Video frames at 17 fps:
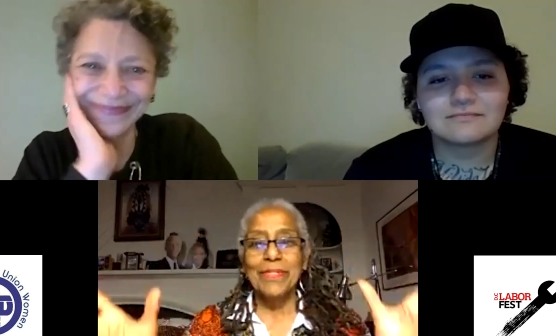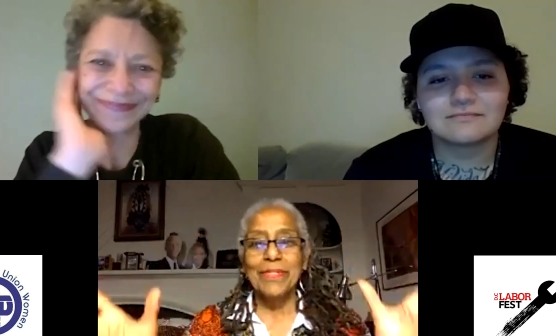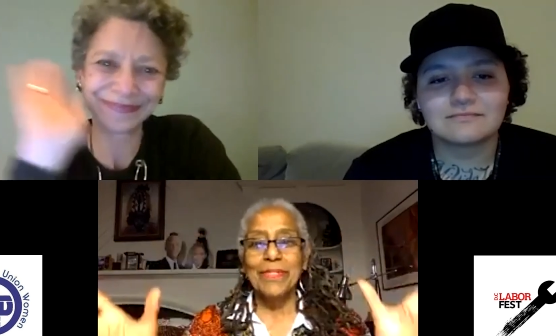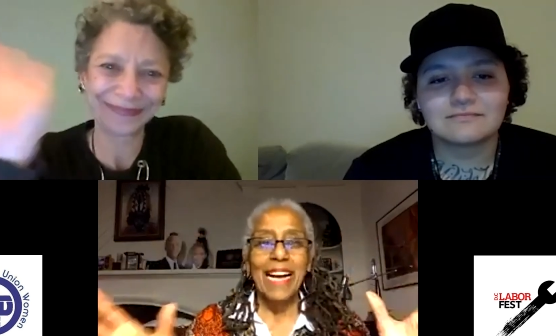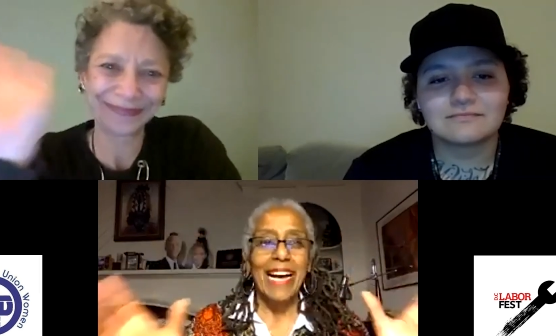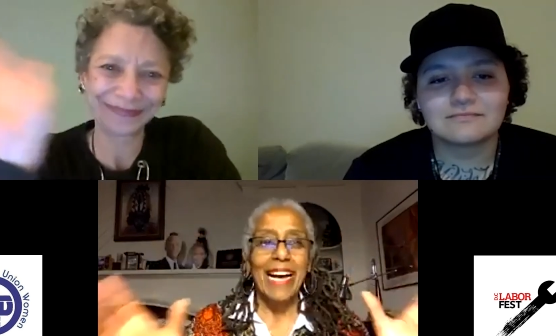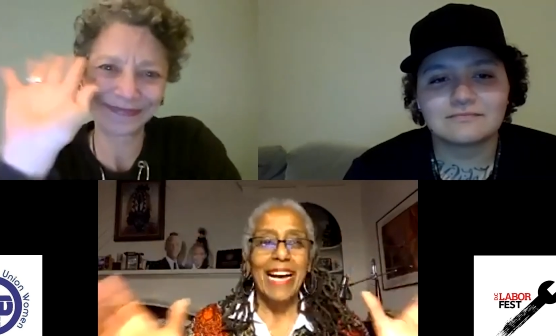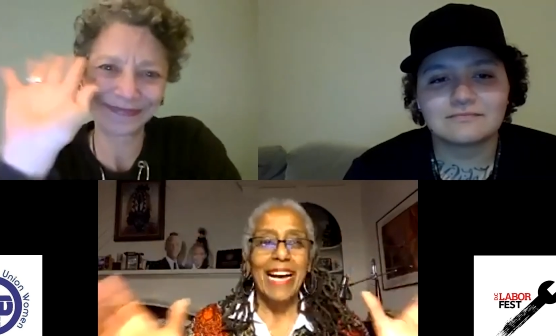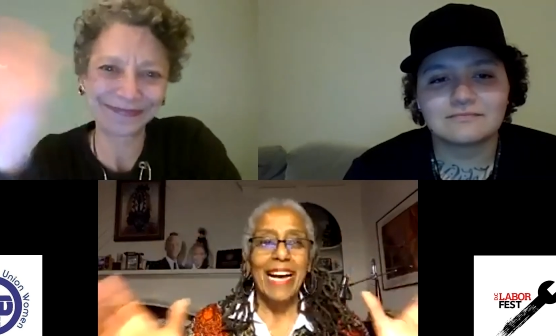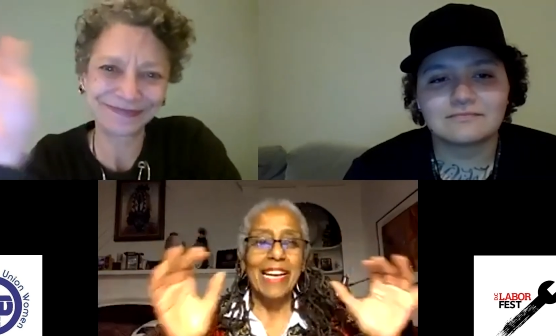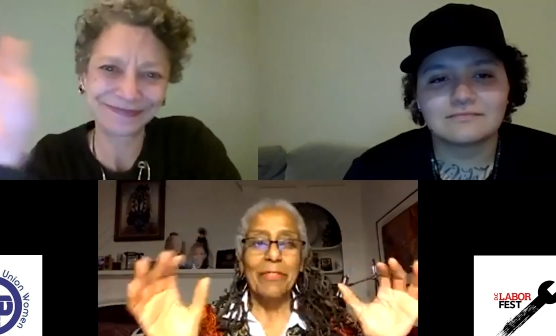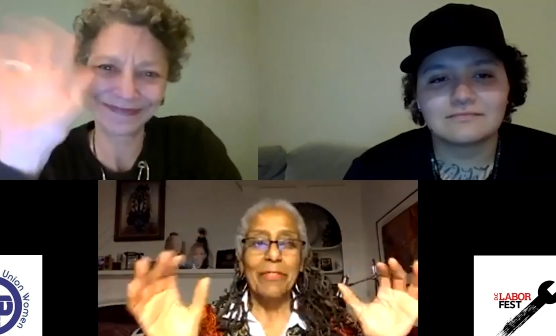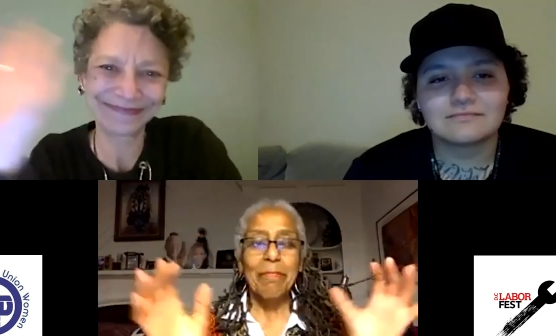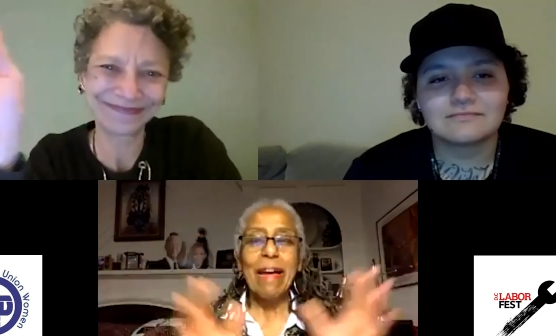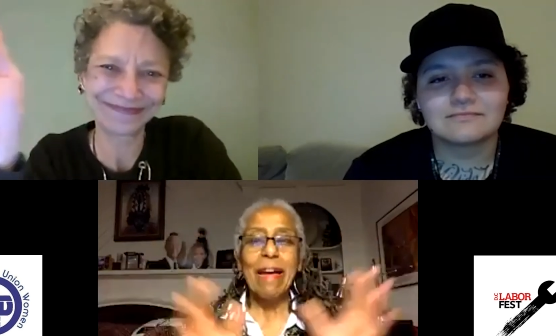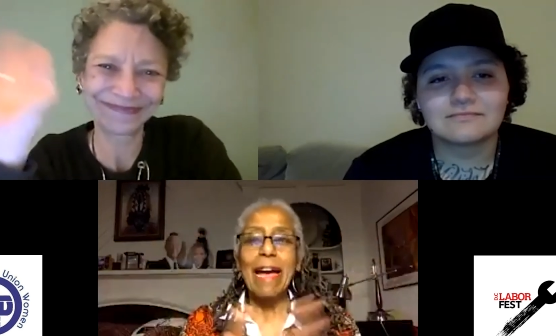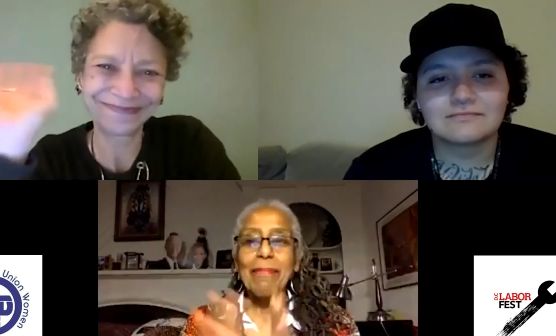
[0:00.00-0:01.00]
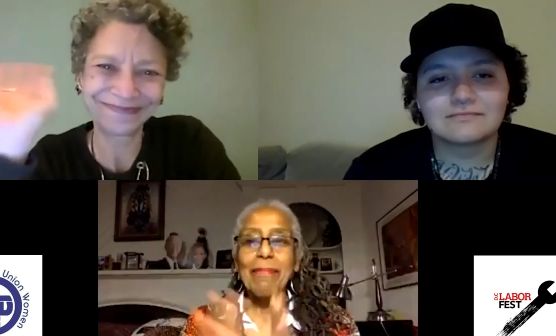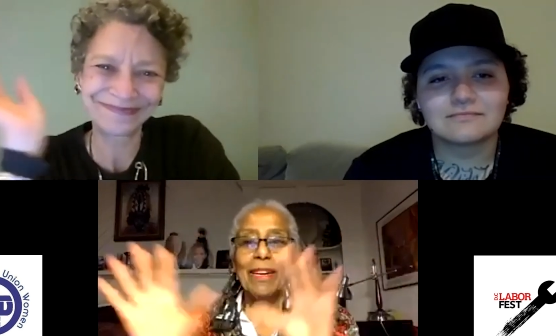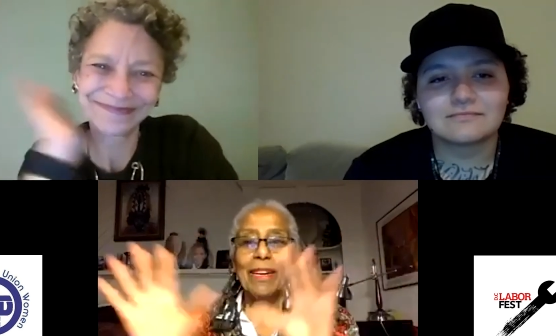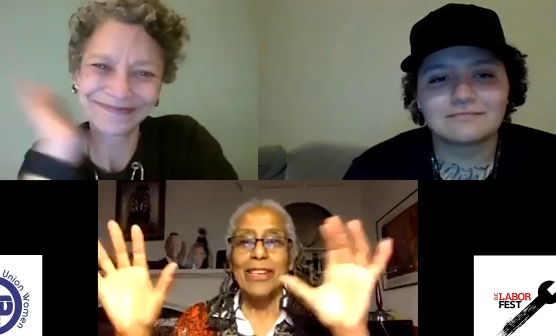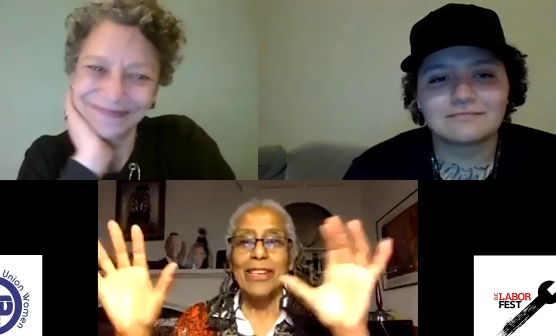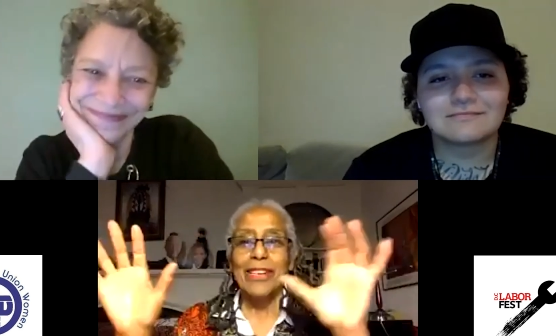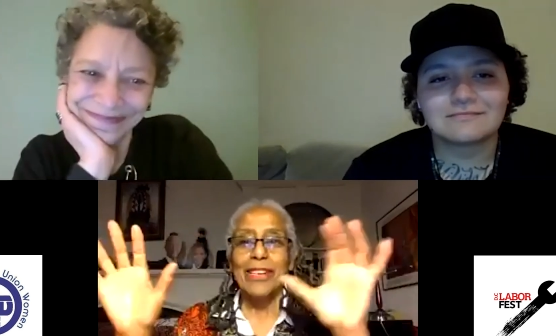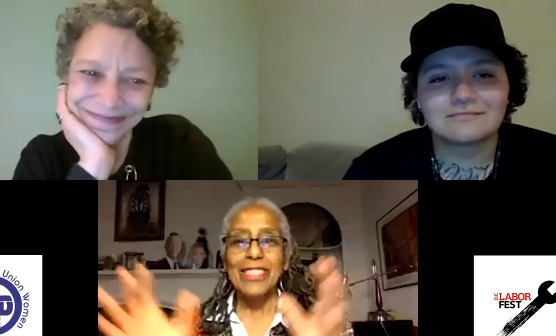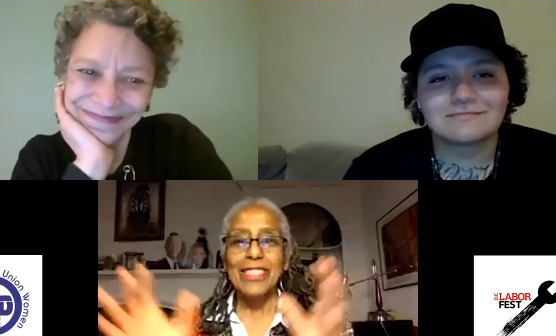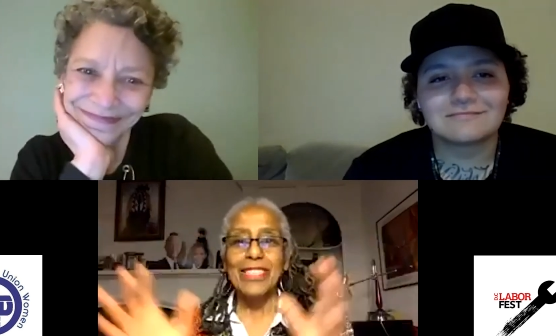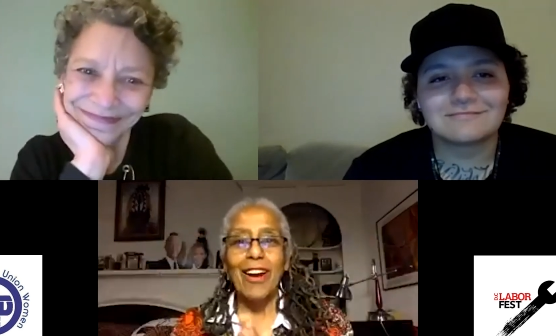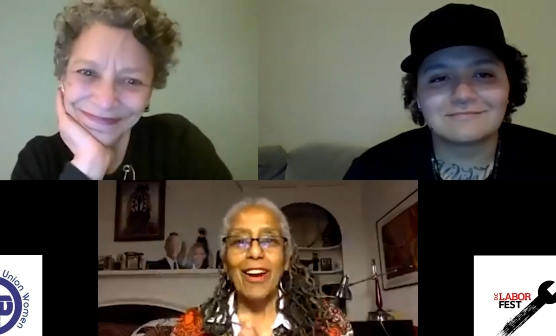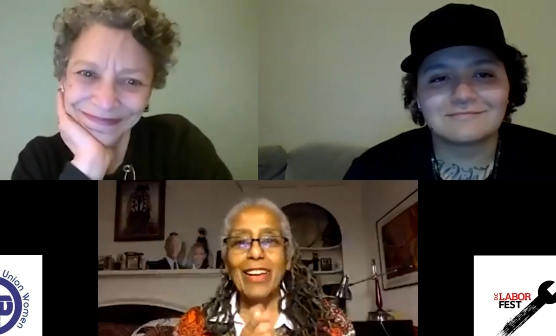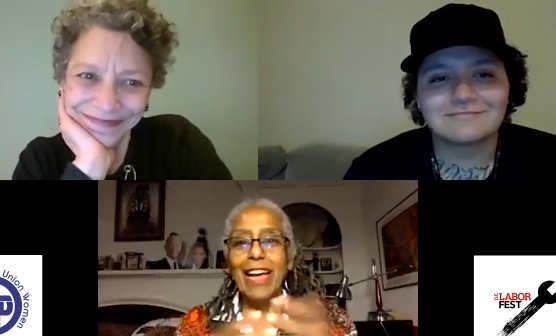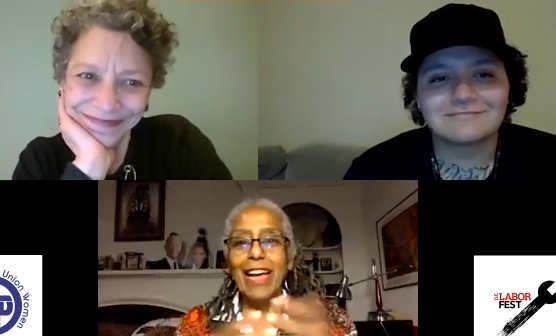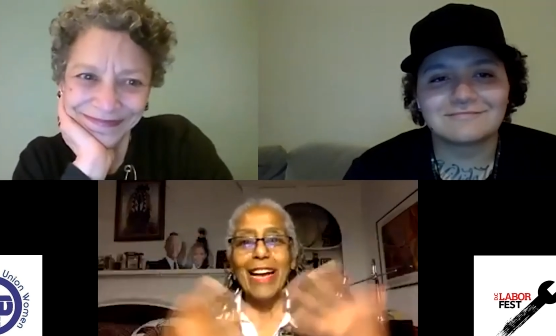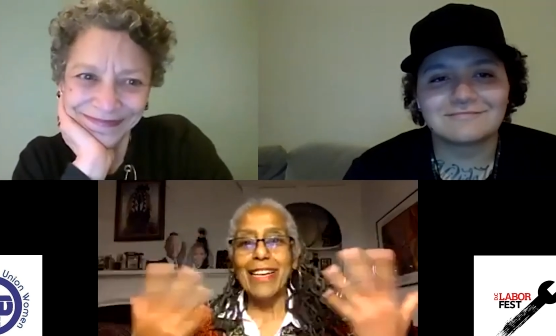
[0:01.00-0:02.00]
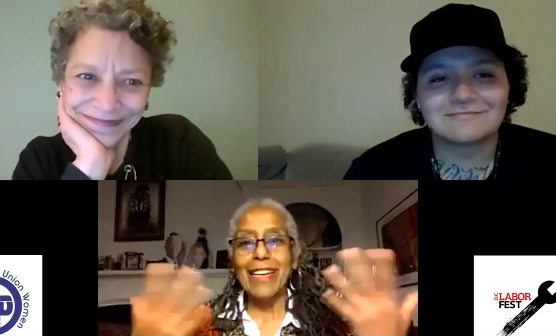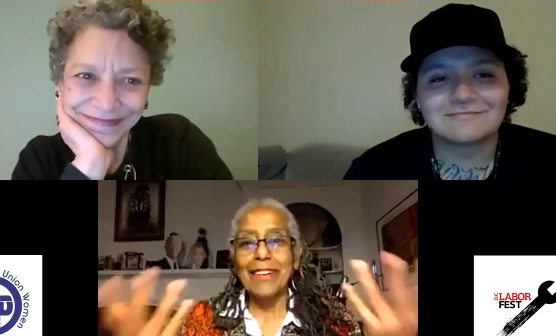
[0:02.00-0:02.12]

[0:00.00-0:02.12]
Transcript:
Speaker 1: Uh, Evan Papp, Chris Garlock, of